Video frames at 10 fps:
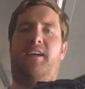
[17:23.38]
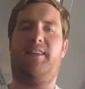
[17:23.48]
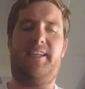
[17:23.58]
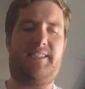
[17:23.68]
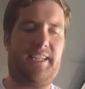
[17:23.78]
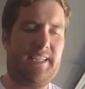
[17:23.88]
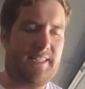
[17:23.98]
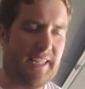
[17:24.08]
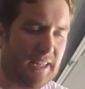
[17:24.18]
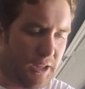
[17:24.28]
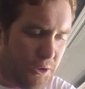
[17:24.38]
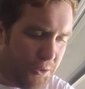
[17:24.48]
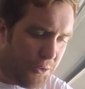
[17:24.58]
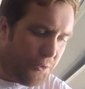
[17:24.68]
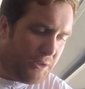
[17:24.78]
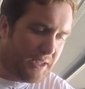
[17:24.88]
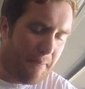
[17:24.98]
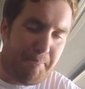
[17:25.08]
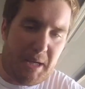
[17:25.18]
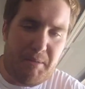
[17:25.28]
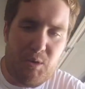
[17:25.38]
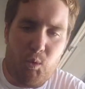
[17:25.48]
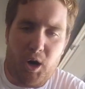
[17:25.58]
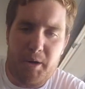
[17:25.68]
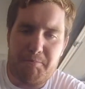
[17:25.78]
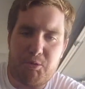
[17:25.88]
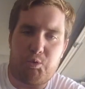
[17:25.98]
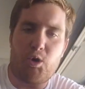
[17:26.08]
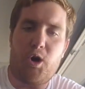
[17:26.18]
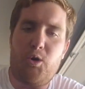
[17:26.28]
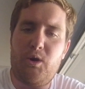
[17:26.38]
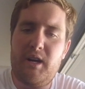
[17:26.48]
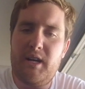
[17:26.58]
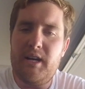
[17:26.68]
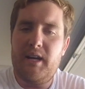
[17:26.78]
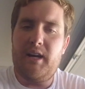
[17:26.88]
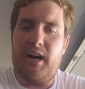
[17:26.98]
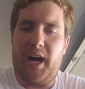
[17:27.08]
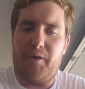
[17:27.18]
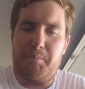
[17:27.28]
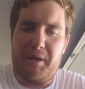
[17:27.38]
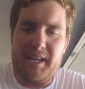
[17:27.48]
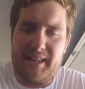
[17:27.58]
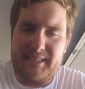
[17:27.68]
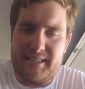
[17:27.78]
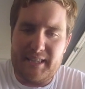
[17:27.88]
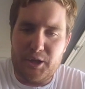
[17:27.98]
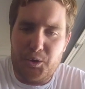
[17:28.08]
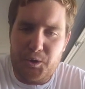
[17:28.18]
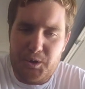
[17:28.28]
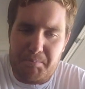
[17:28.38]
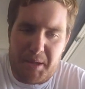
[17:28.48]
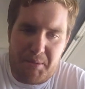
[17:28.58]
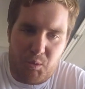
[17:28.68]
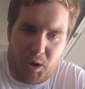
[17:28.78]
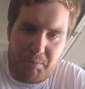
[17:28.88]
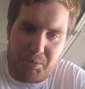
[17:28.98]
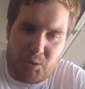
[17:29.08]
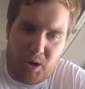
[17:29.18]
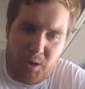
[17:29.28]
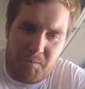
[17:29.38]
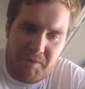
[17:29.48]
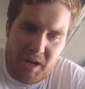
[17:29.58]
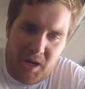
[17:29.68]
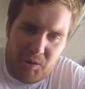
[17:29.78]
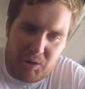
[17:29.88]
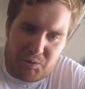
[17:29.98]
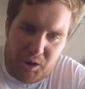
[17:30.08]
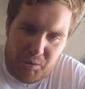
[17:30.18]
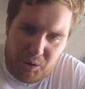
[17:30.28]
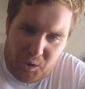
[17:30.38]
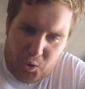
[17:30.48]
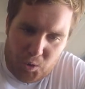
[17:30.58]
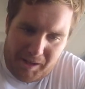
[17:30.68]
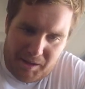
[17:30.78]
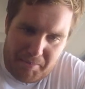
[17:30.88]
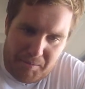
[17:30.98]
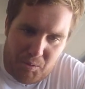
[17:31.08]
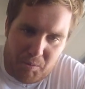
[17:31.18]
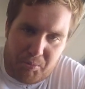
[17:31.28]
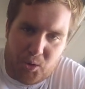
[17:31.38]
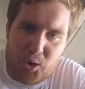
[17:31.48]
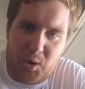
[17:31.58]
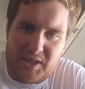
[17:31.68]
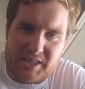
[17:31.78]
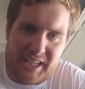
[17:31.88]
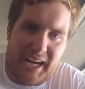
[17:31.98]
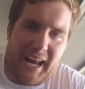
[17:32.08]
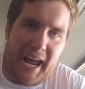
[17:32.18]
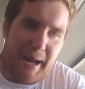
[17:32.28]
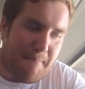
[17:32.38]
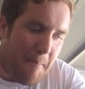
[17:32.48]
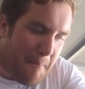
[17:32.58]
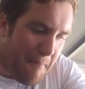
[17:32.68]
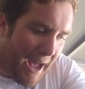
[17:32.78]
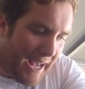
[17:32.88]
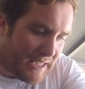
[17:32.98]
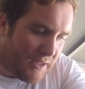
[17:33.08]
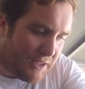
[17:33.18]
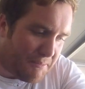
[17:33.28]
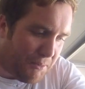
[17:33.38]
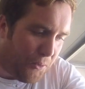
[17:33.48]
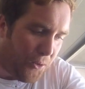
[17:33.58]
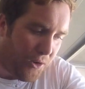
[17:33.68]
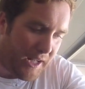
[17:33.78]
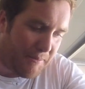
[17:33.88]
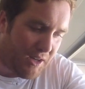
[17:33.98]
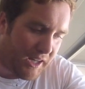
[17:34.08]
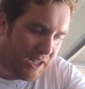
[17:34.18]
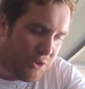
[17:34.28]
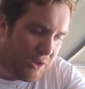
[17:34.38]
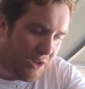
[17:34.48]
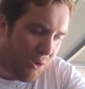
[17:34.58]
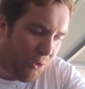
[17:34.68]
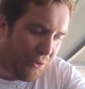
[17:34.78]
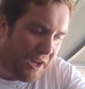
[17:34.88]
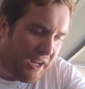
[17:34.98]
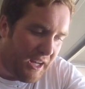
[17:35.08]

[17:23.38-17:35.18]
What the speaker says: This is the LEWS BB1 Pro. I repeat, that's the LEWS BB1 Pro. What's really, really cool about the BB1 Pro is it's got a massive spool. And I'm talking, you can hold